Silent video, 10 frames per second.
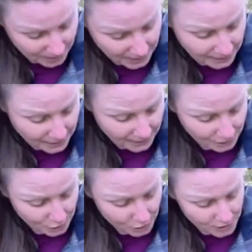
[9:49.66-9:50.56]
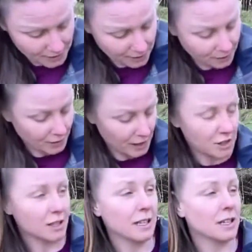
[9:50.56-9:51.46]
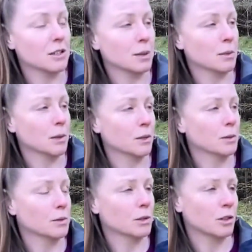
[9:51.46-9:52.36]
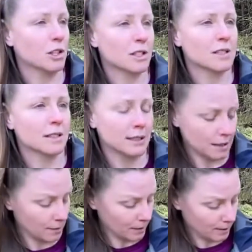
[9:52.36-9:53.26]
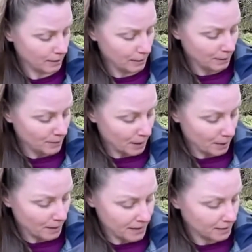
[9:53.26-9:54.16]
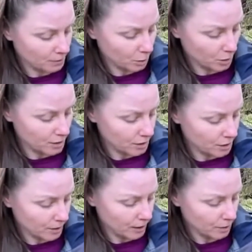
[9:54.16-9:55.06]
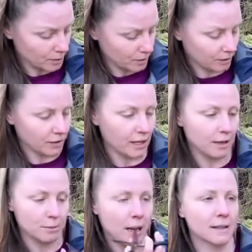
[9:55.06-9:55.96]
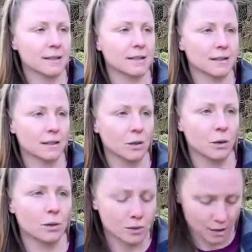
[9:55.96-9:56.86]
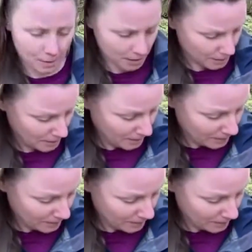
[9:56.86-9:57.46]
And if you're using it fresh, I guess you might want to also crush it slightly with a pestle and mortar, and you'll get those lovely aromatics and the oils coming out.